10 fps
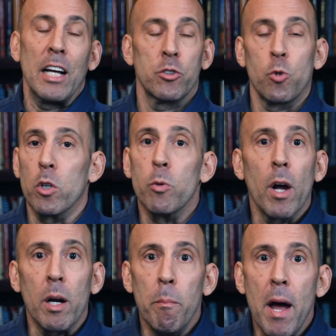I strongly
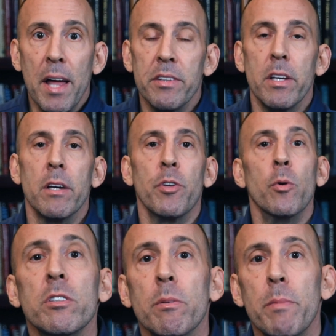recommend, if
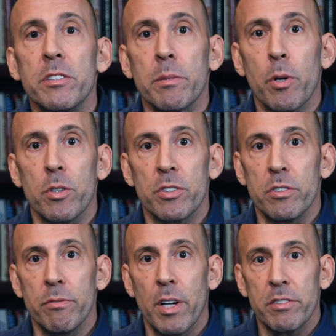is a missing
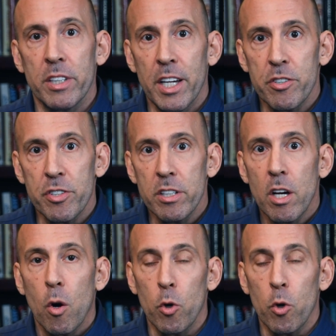persons investigation